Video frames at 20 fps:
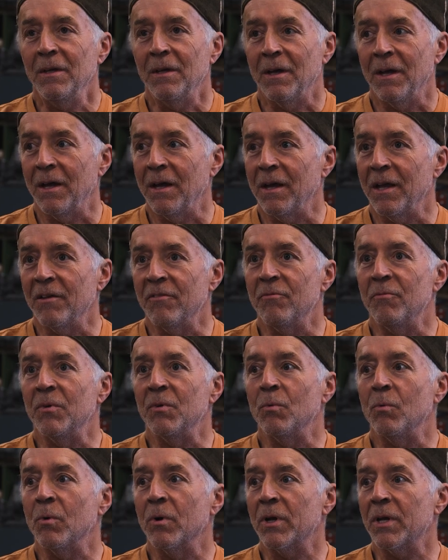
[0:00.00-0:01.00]
I've
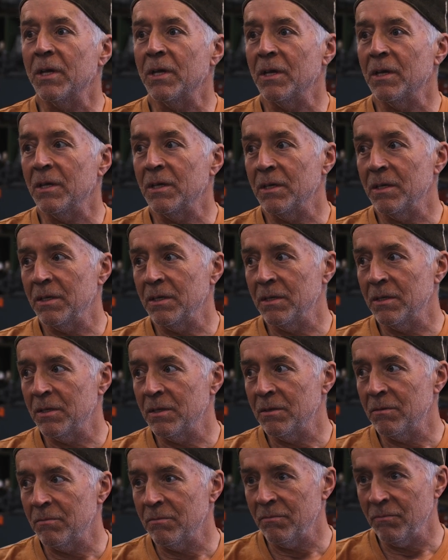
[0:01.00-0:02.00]
been working
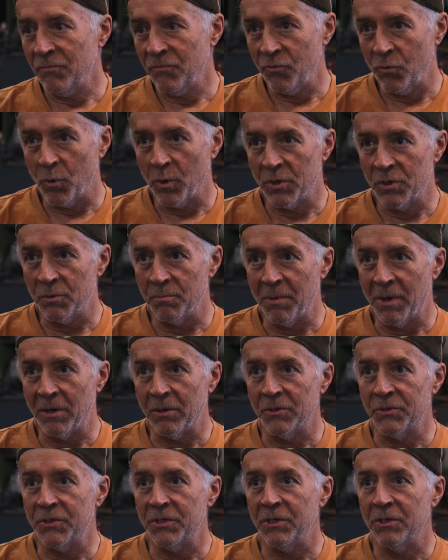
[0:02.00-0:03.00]
in forged
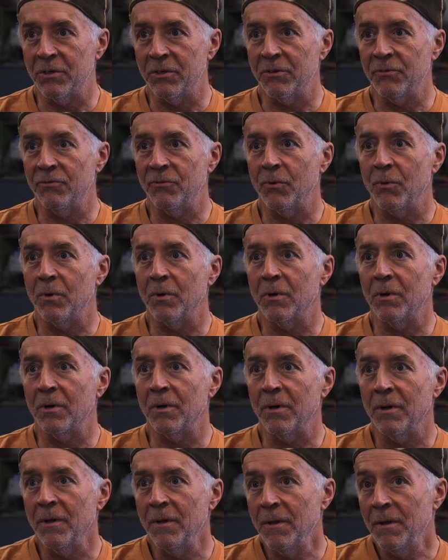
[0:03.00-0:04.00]
metals here
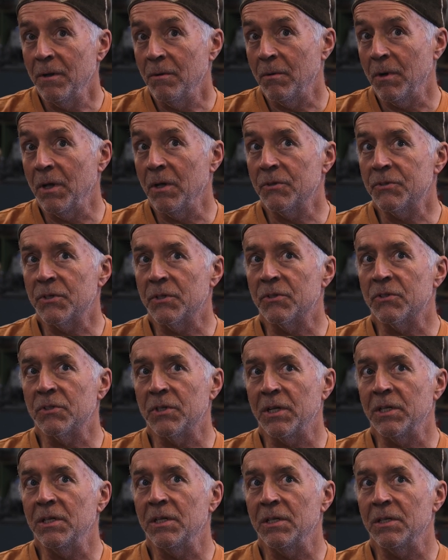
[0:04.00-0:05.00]
for, well, since
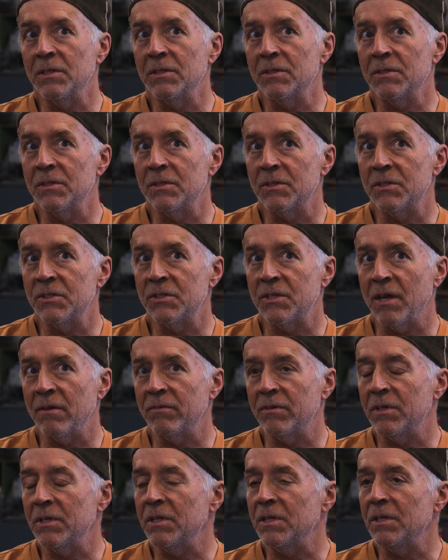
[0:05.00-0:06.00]

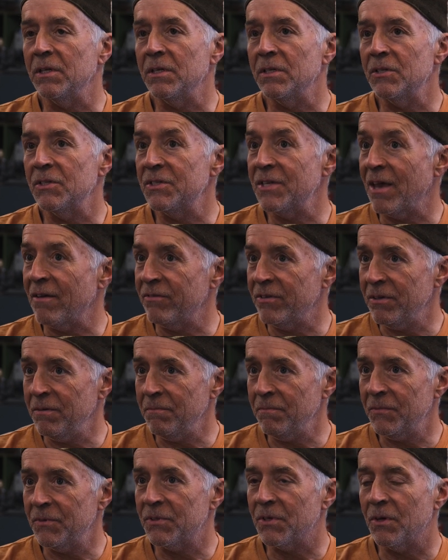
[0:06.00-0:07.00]

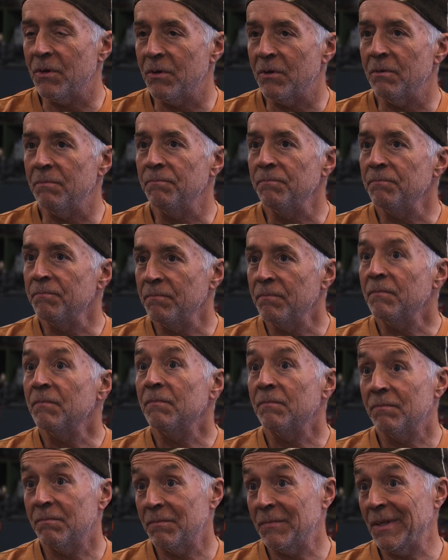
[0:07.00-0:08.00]
1977, so
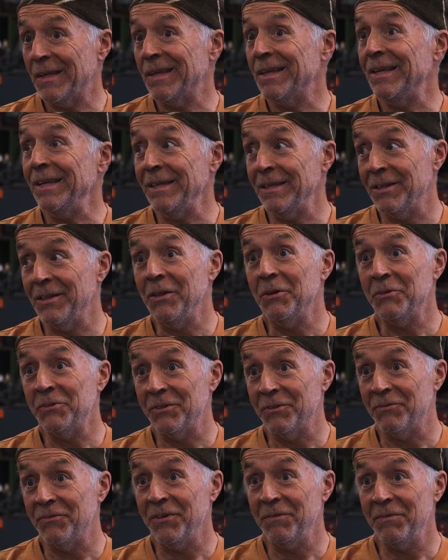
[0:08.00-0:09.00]
getting close to
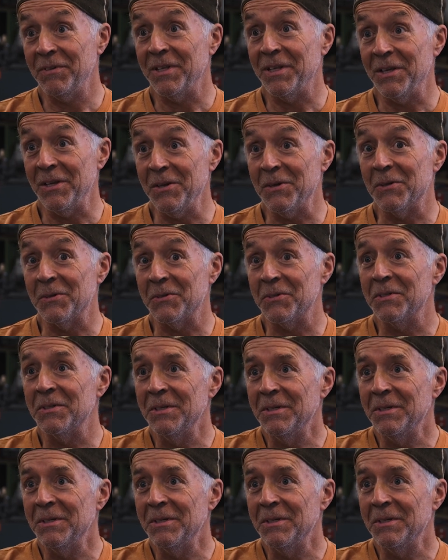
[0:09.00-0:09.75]
50 years.